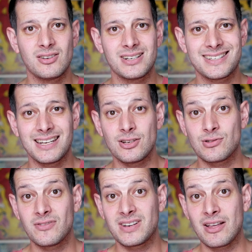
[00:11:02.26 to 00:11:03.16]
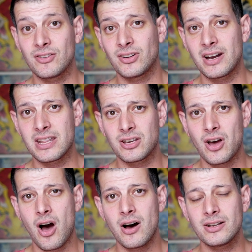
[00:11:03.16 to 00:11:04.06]
you're going to see it drift down the side of the
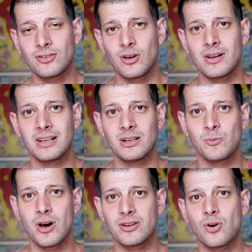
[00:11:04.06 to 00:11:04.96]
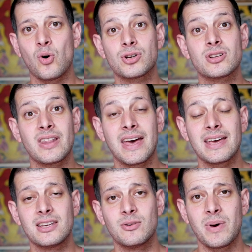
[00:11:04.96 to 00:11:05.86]
car, so a little word of caution
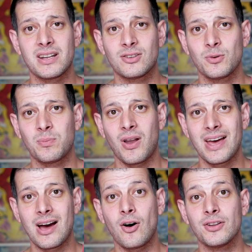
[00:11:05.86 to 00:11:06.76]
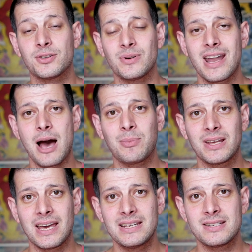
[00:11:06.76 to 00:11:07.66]
there, you better to apply it onto an
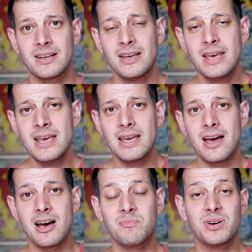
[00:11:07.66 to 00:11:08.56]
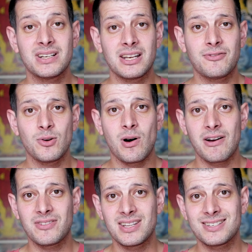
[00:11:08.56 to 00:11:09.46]
applicator. Uh, but if you are
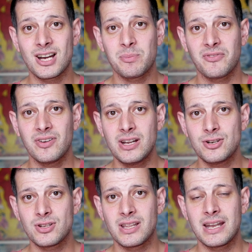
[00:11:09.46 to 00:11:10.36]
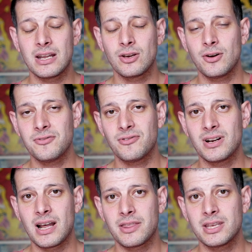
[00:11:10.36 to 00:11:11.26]
after this type of finish, then go for
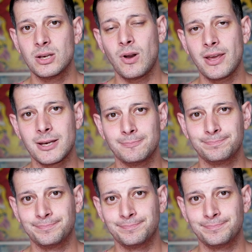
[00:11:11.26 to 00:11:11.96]
it, I think you'll like it.